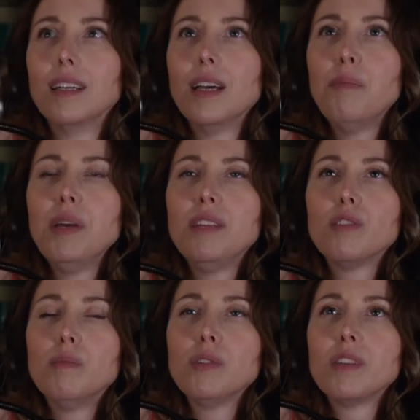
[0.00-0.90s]
But it's
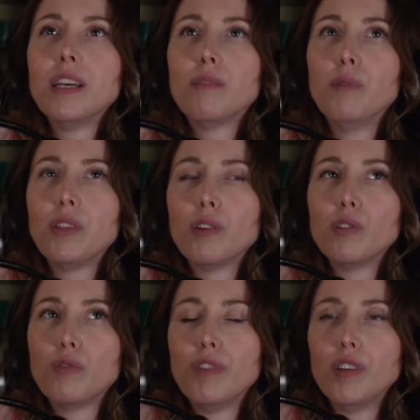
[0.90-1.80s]
almost like with
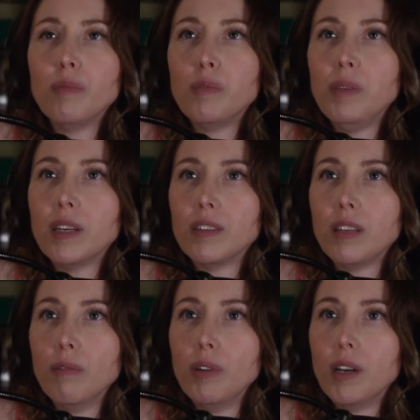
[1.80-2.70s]
those films, because
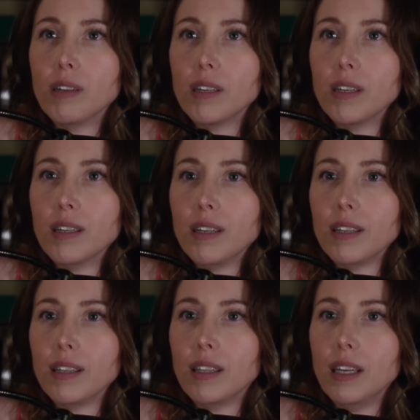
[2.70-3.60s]
they were younger,
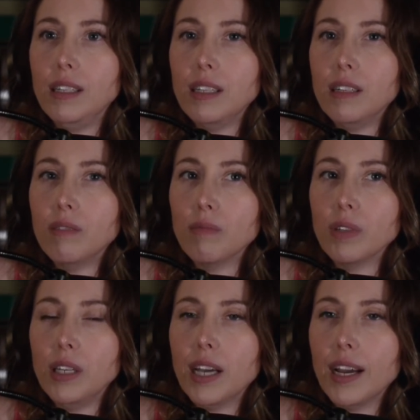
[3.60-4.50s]
they didn't
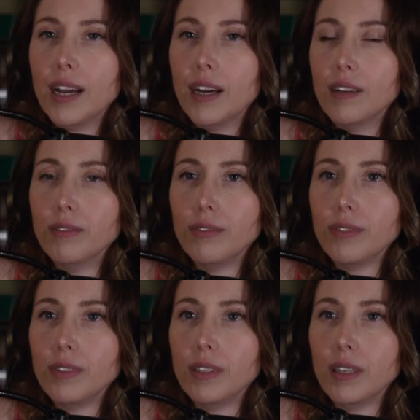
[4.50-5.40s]
really have
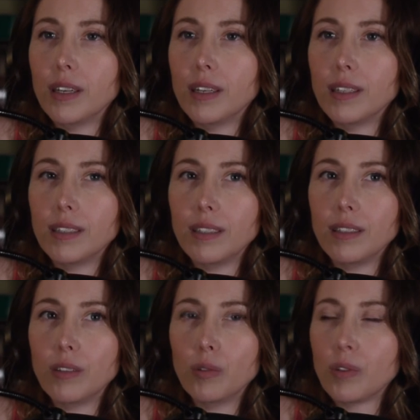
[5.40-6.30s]

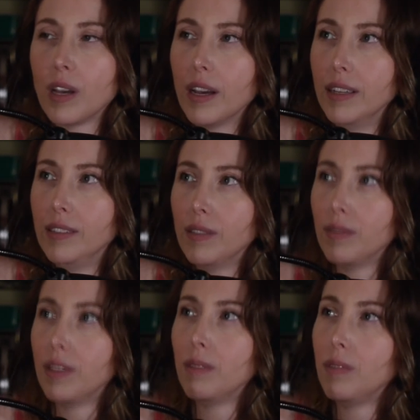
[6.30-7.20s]
those kinds
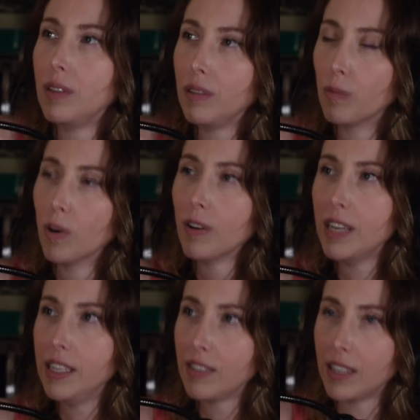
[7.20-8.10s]
of
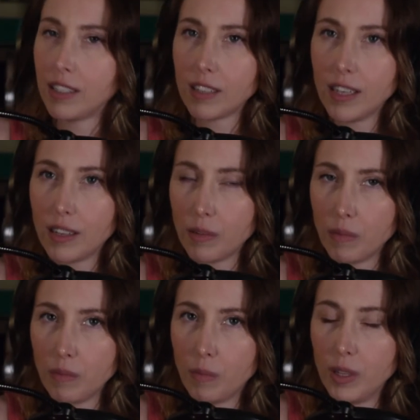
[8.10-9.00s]
worries. And it's like
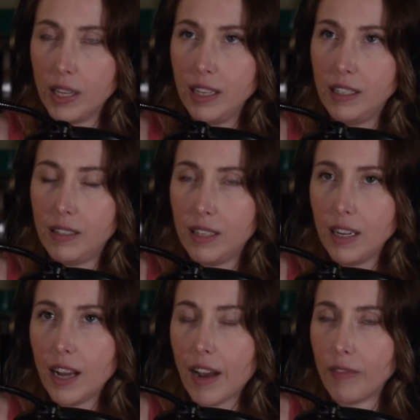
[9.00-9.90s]
when they
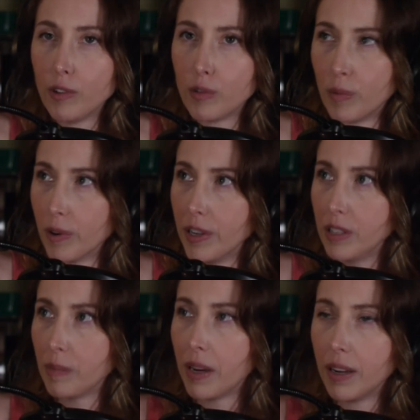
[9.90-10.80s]
did have those worries
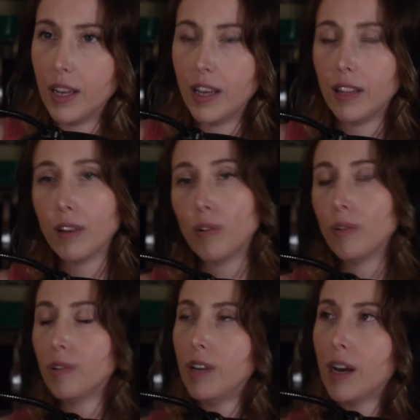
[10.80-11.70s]
about they're
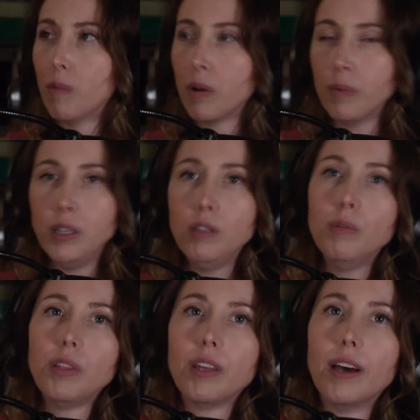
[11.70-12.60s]
older now, what do we do
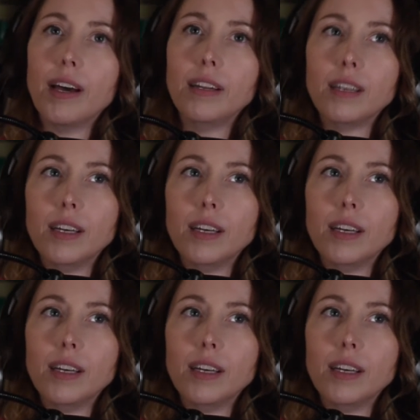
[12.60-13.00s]
with that?